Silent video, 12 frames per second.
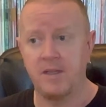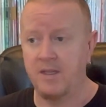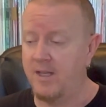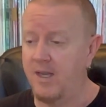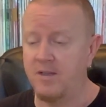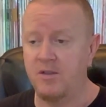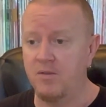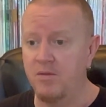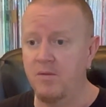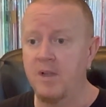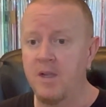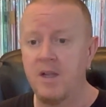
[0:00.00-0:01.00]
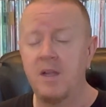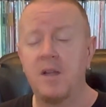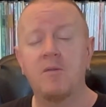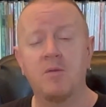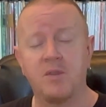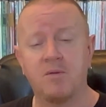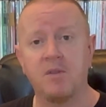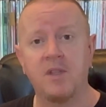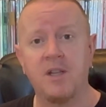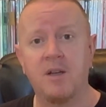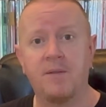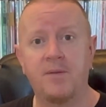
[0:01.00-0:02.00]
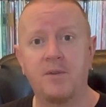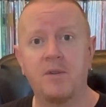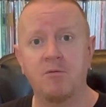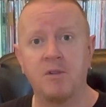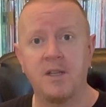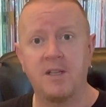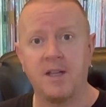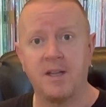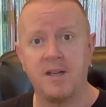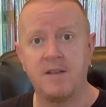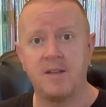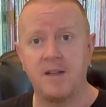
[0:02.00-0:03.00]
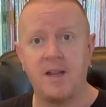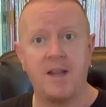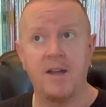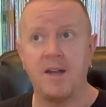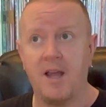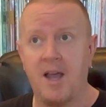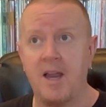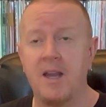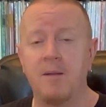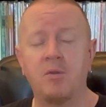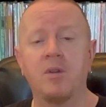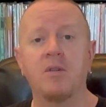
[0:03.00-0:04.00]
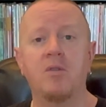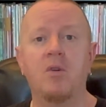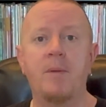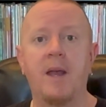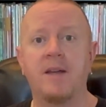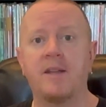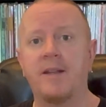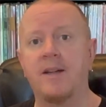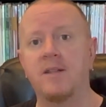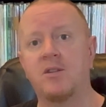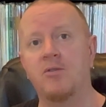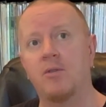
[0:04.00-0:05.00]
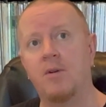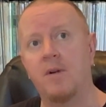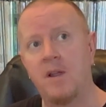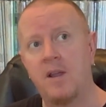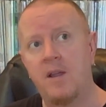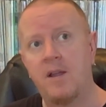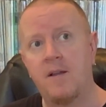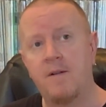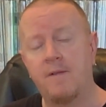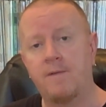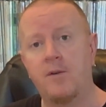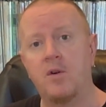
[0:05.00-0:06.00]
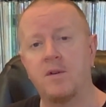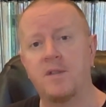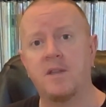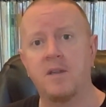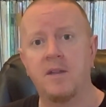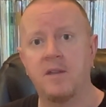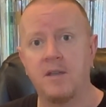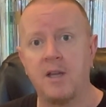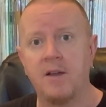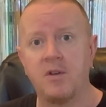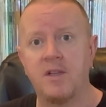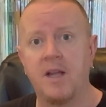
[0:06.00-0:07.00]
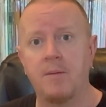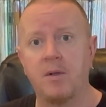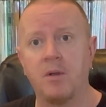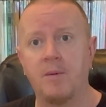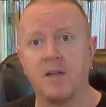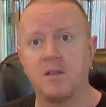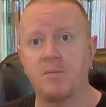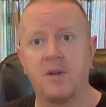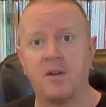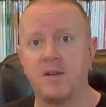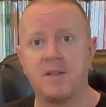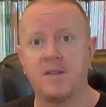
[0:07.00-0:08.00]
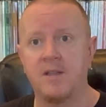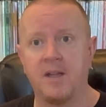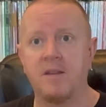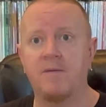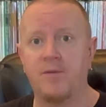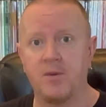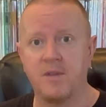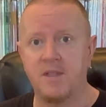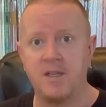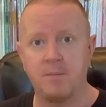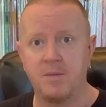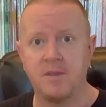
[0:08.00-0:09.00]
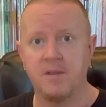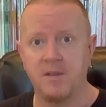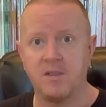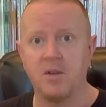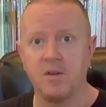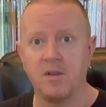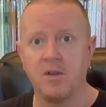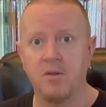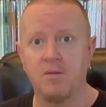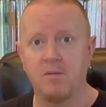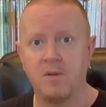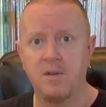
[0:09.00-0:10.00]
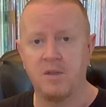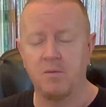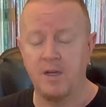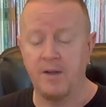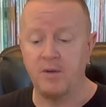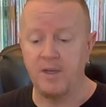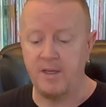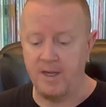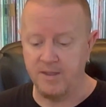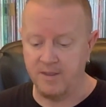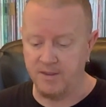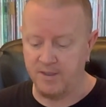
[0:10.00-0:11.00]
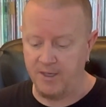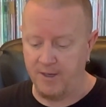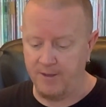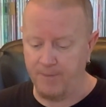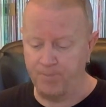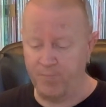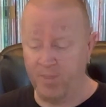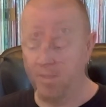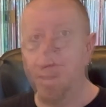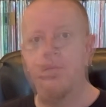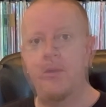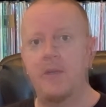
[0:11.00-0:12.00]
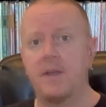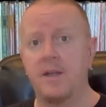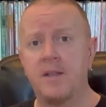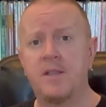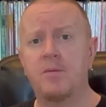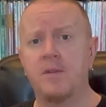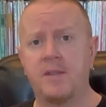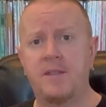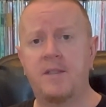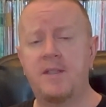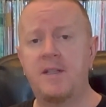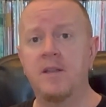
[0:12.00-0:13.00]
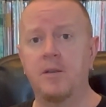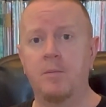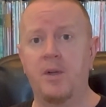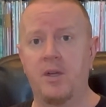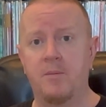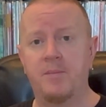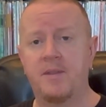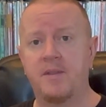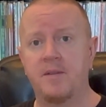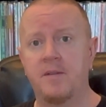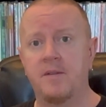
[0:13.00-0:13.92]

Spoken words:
That dude was really helpful and really kind, and I am going to go back to that store first every time I go back to Paris. Like first dibs is going to go to whatever he has in stock. And this one still bumps.